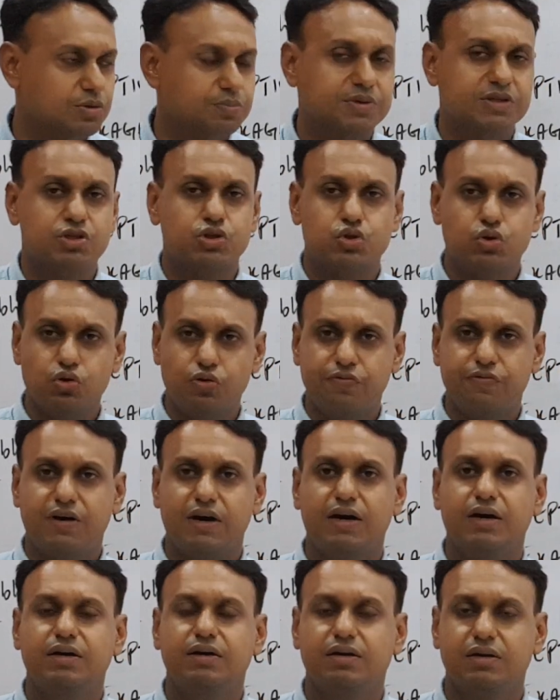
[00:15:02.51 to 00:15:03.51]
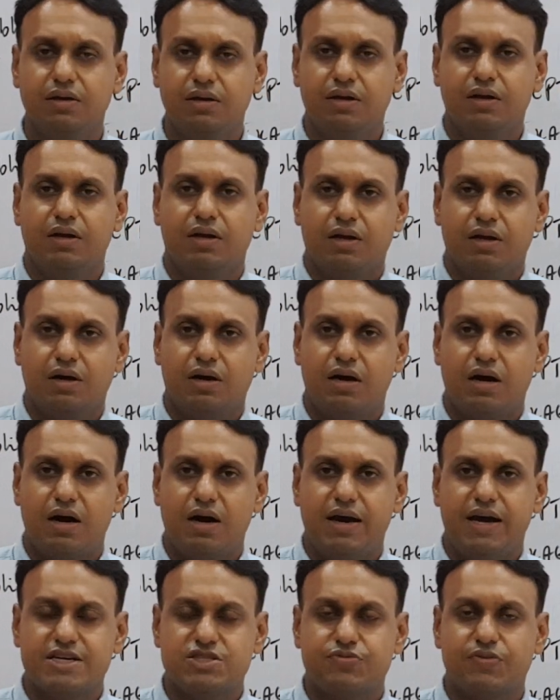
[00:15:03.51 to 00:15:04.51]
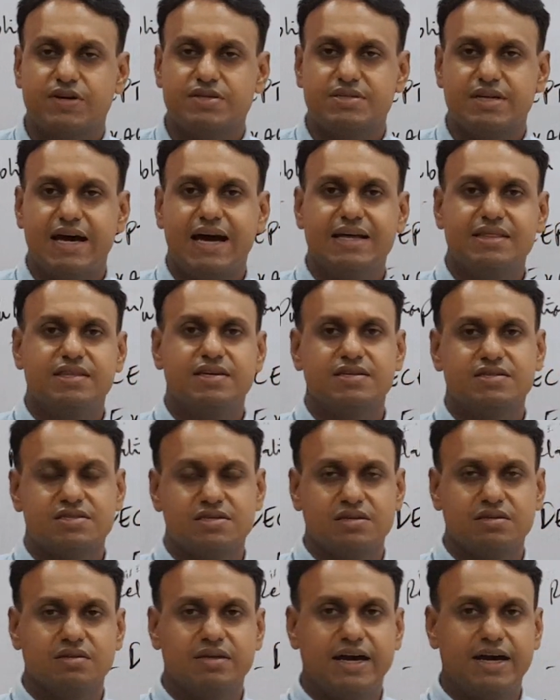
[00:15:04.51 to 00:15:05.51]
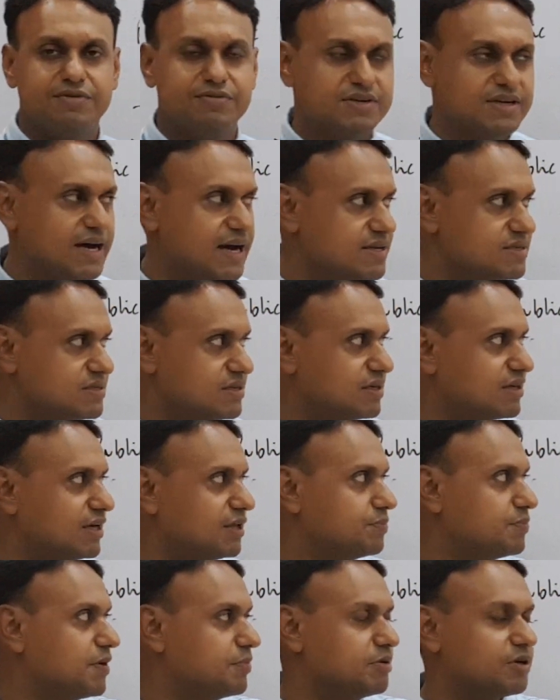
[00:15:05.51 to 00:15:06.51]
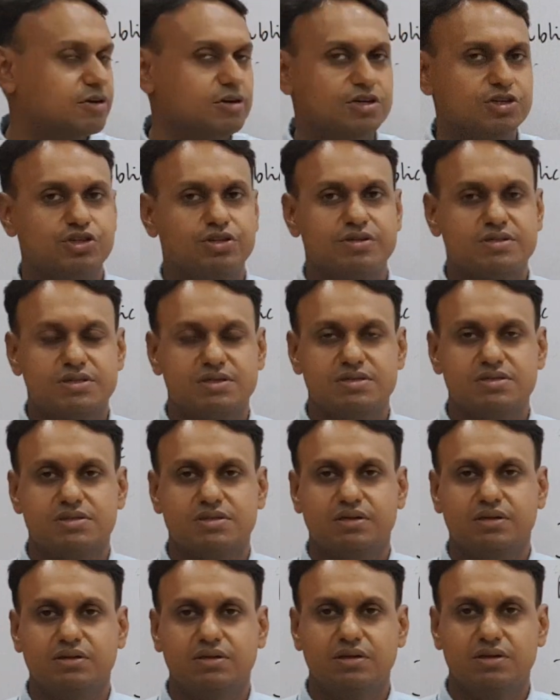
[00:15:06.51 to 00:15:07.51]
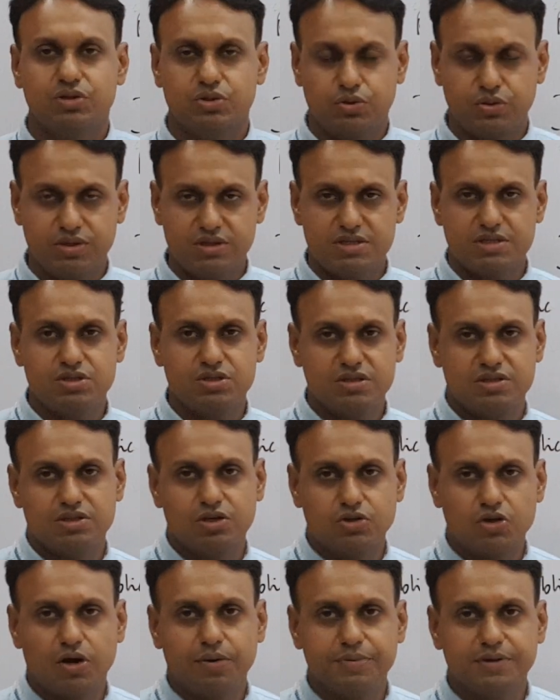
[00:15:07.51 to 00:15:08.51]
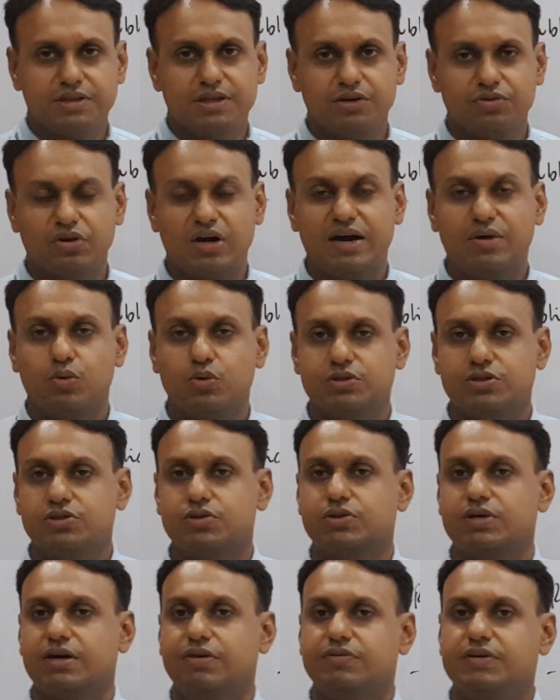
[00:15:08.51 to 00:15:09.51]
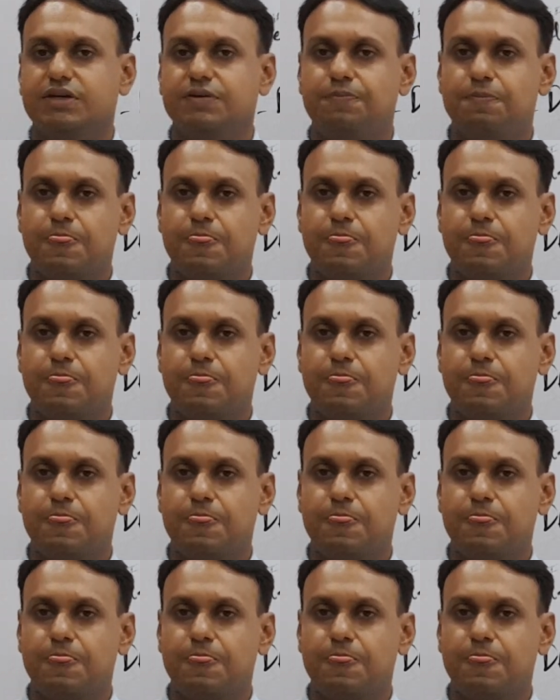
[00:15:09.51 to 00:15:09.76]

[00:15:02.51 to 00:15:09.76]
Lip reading: But so far, as far as the ethics in advertising and public relations is concerned, so this is the topic that I wanted to cover.